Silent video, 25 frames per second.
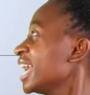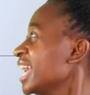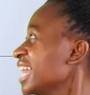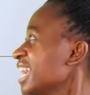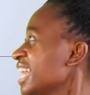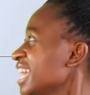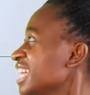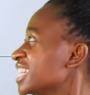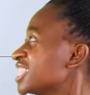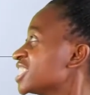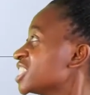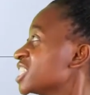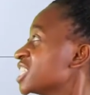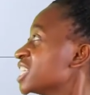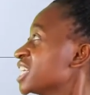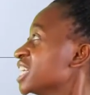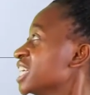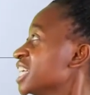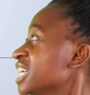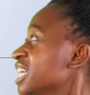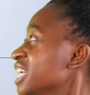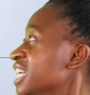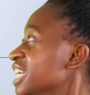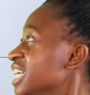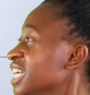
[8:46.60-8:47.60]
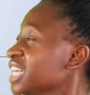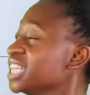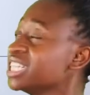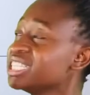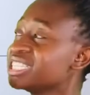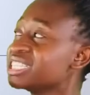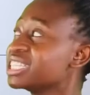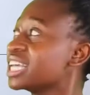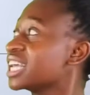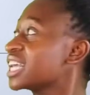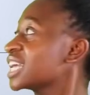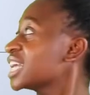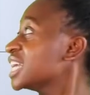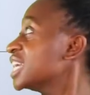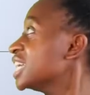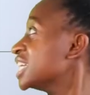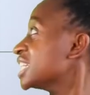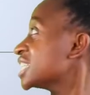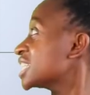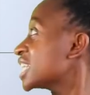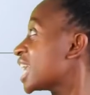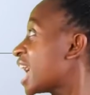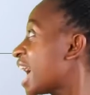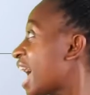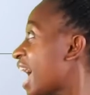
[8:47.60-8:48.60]
energy intake
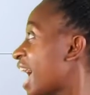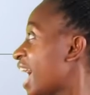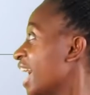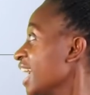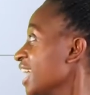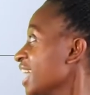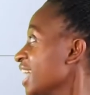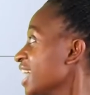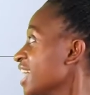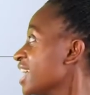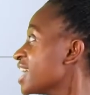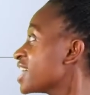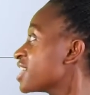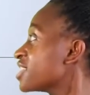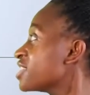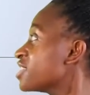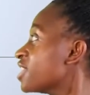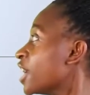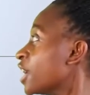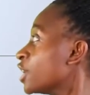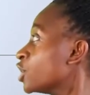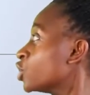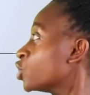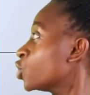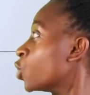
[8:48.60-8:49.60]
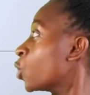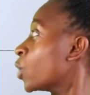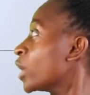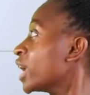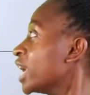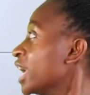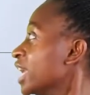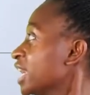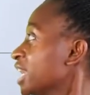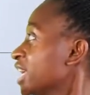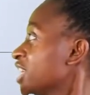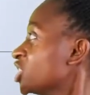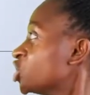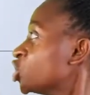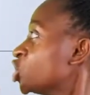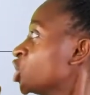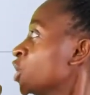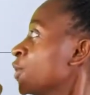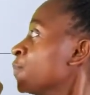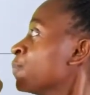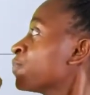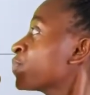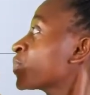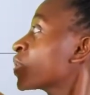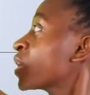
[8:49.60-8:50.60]
is higher than your
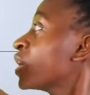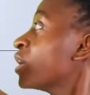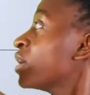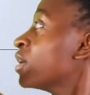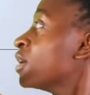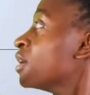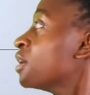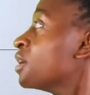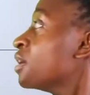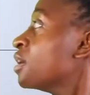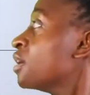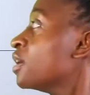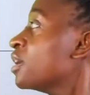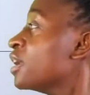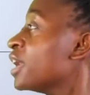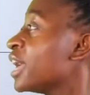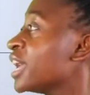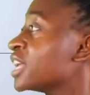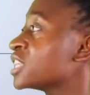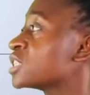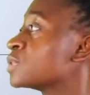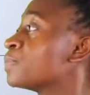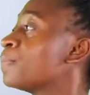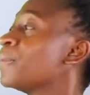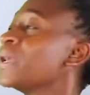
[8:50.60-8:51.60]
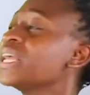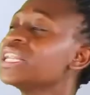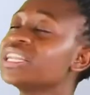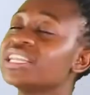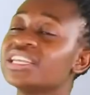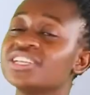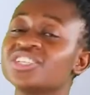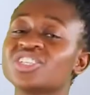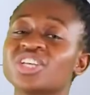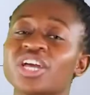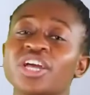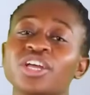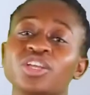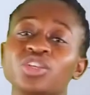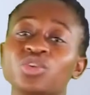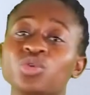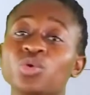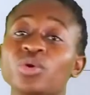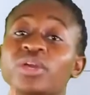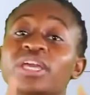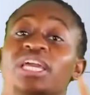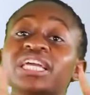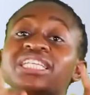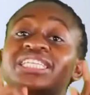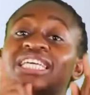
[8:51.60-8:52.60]
energy expenditure,
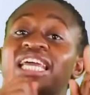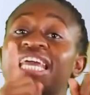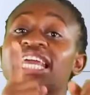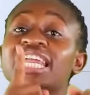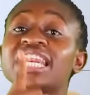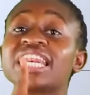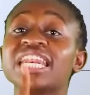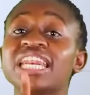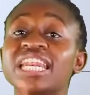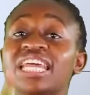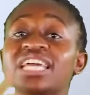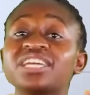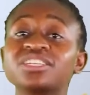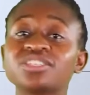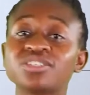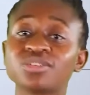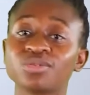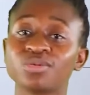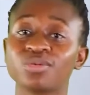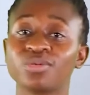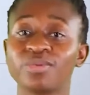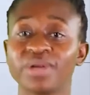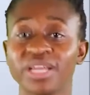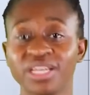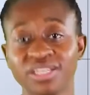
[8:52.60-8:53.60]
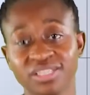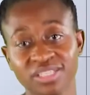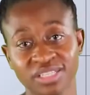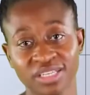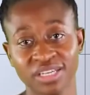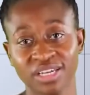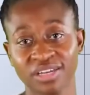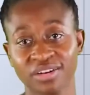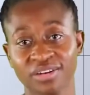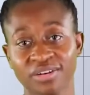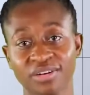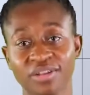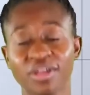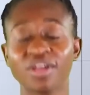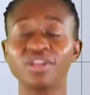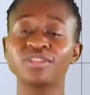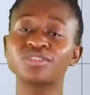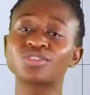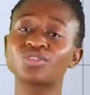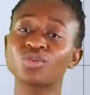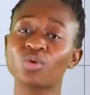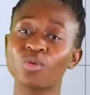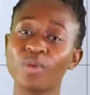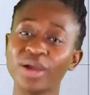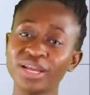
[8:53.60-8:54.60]
you get a net weight gain.
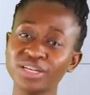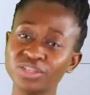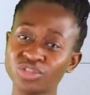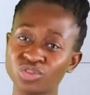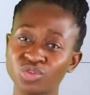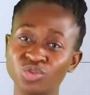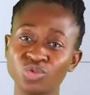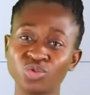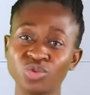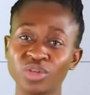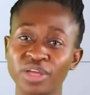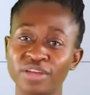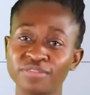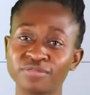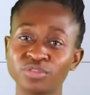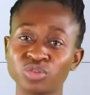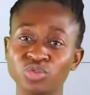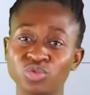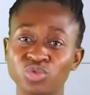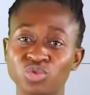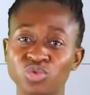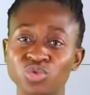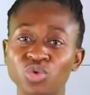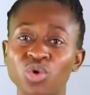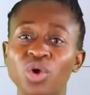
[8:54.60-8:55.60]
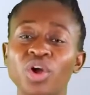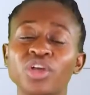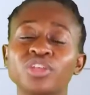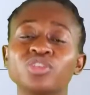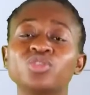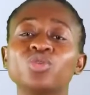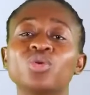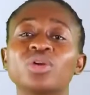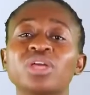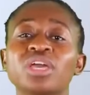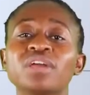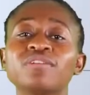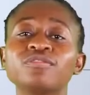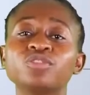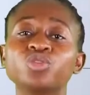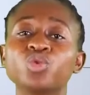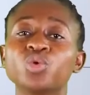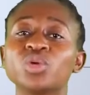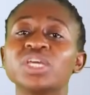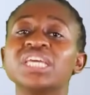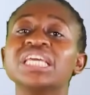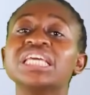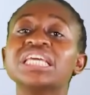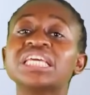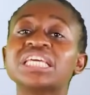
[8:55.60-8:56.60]
So what do you have to do? You have
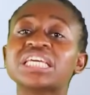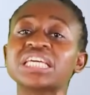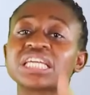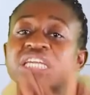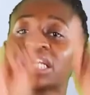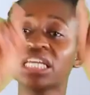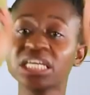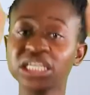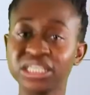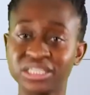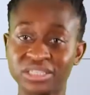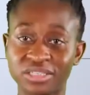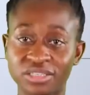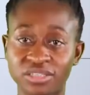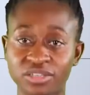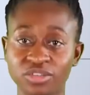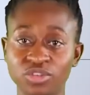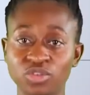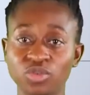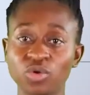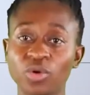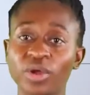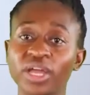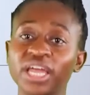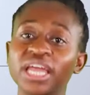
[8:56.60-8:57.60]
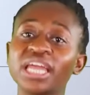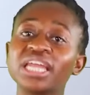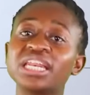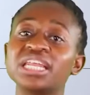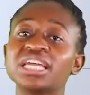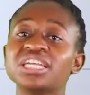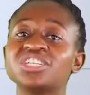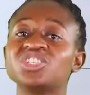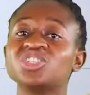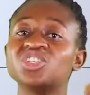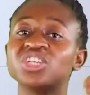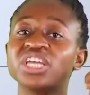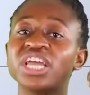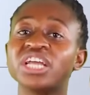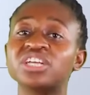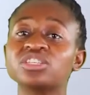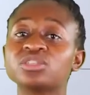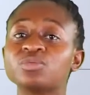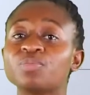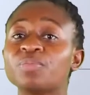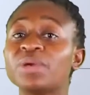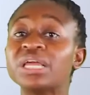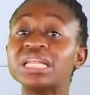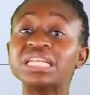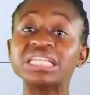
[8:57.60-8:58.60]
to increase your energy
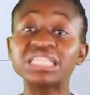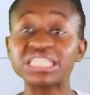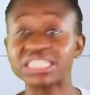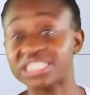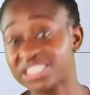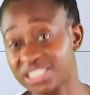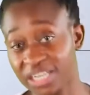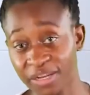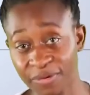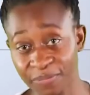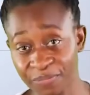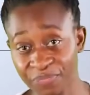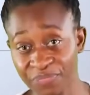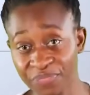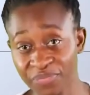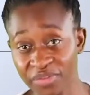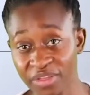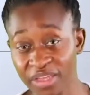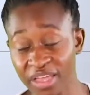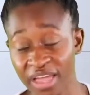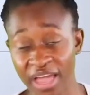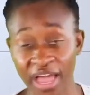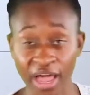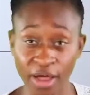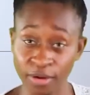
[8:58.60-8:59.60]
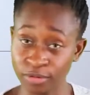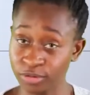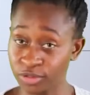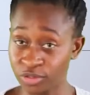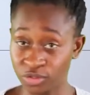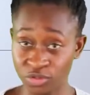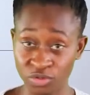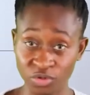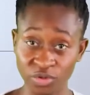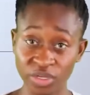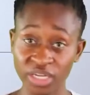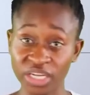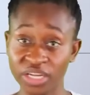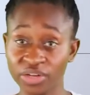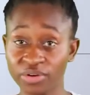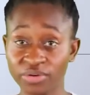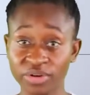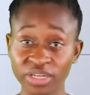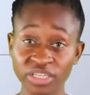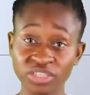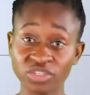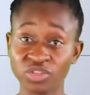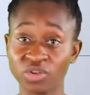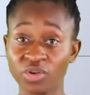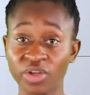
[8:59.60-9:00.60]
expenditure. How do you
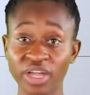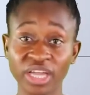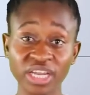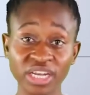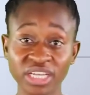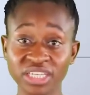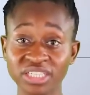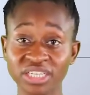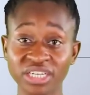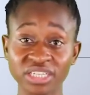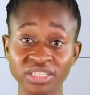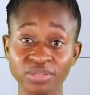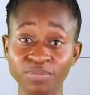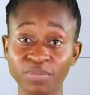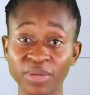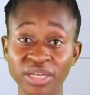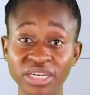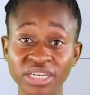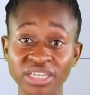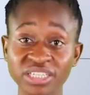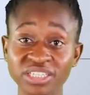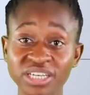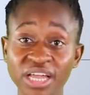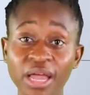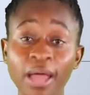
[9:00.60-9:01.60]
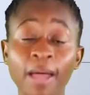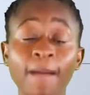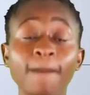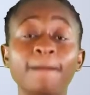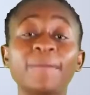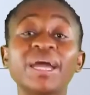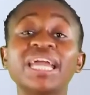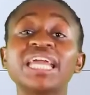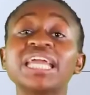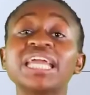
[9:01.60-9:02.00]
increase your energy expenditure? By